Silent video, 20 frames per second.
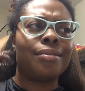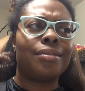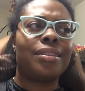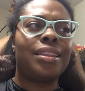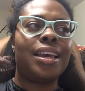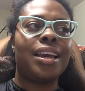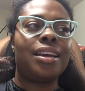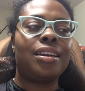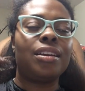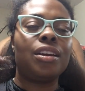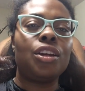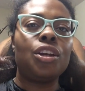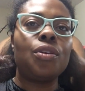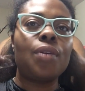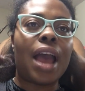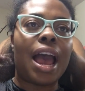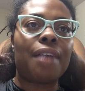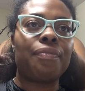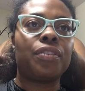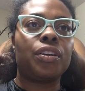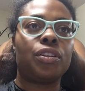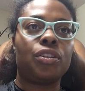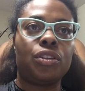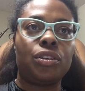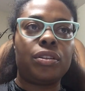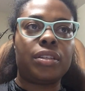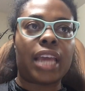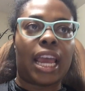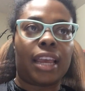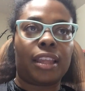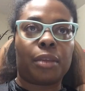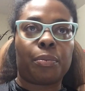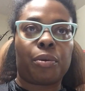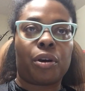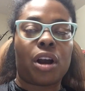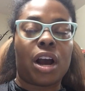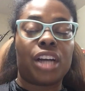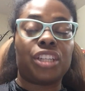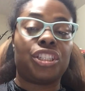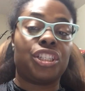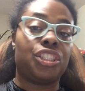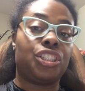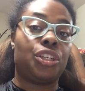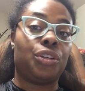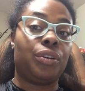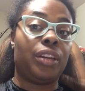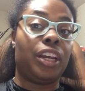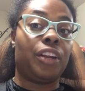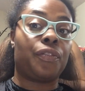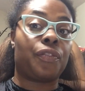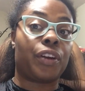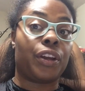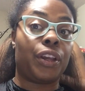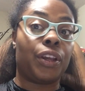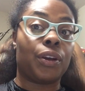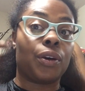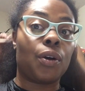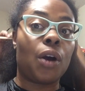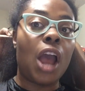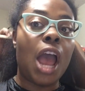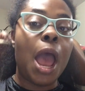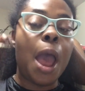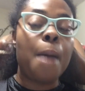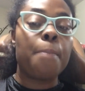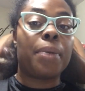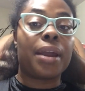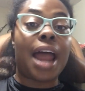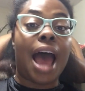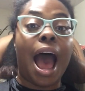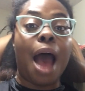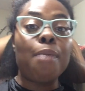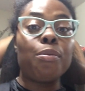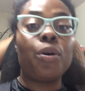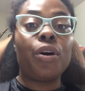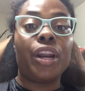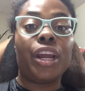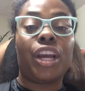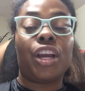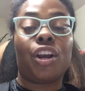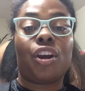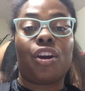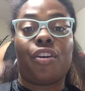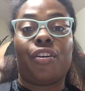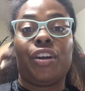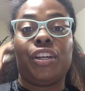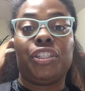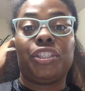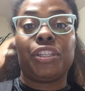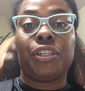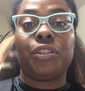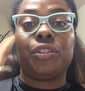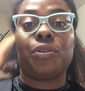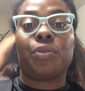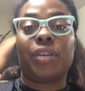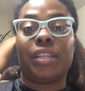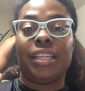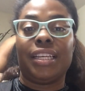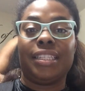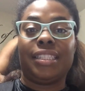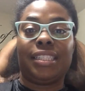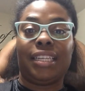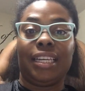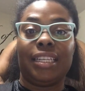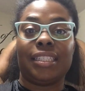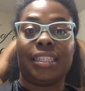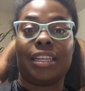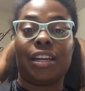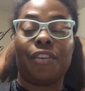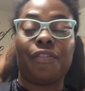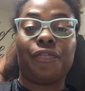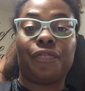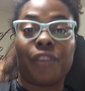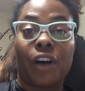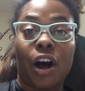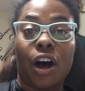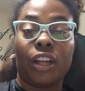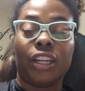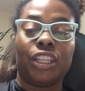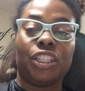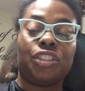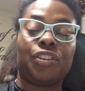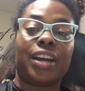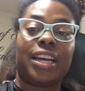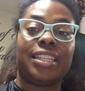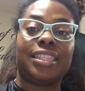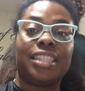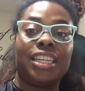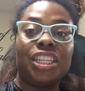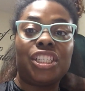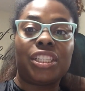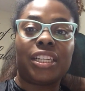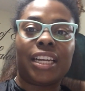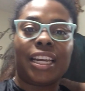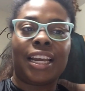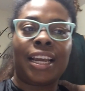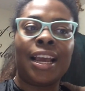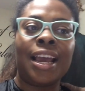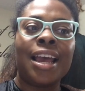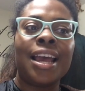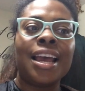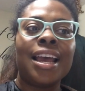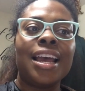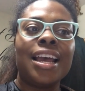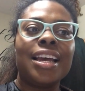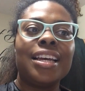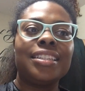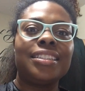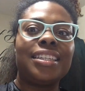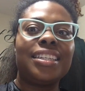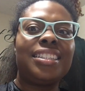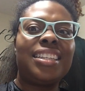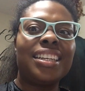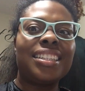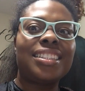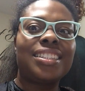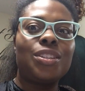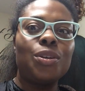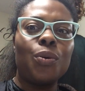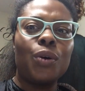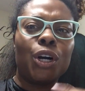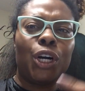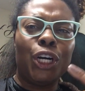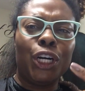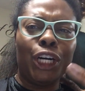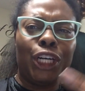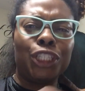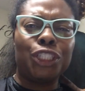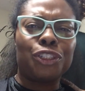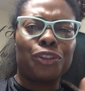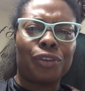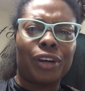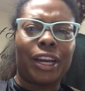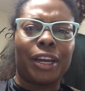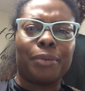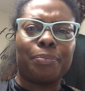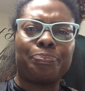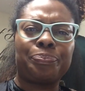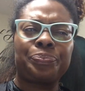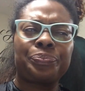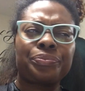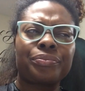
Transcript: then you have to take the precautions you need for you. But I'm going to encourage you during this season of fall and transitioning to just do a good trim.